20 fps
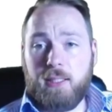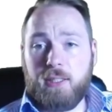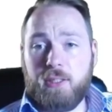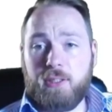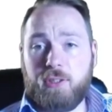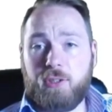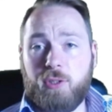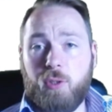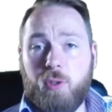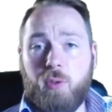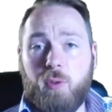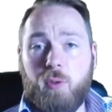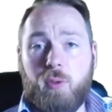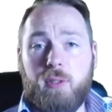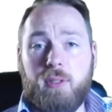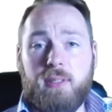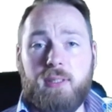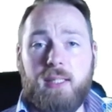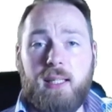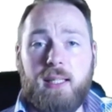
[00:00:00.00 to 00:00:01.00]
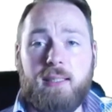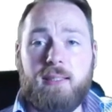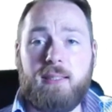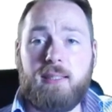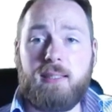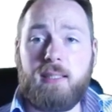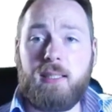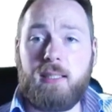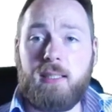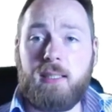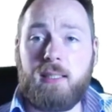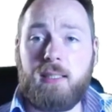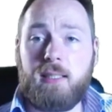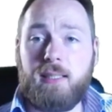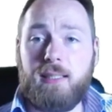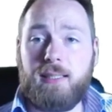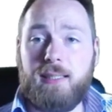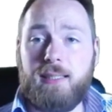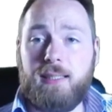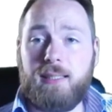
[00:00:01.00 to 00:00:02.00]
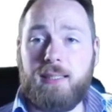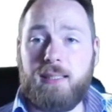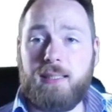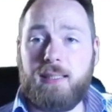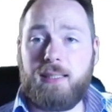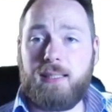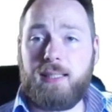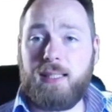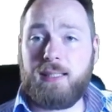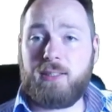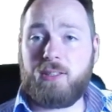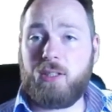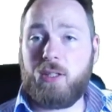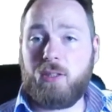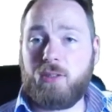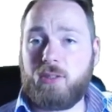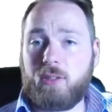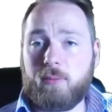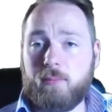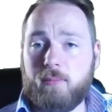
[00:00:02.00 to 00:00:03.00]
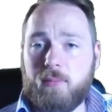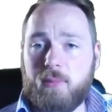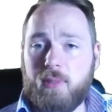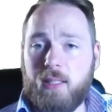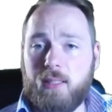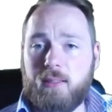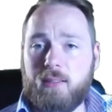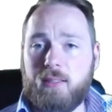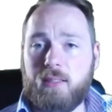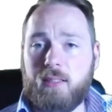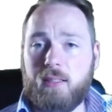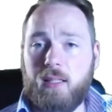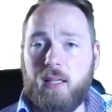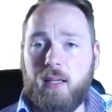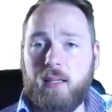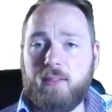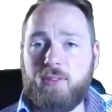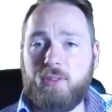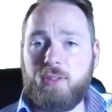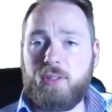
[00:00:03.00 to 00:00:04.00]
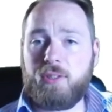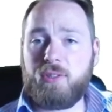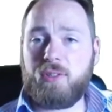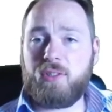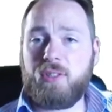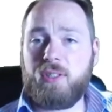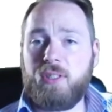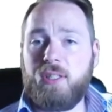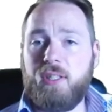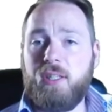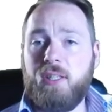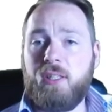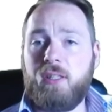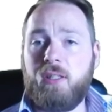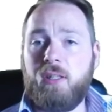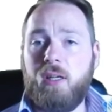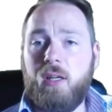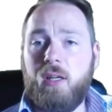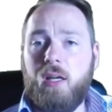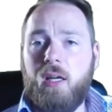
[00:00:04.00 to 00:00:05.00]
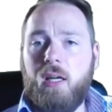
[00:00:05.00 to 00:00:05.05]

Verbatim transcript: So that's uh, that's awesome. That's as you can see here.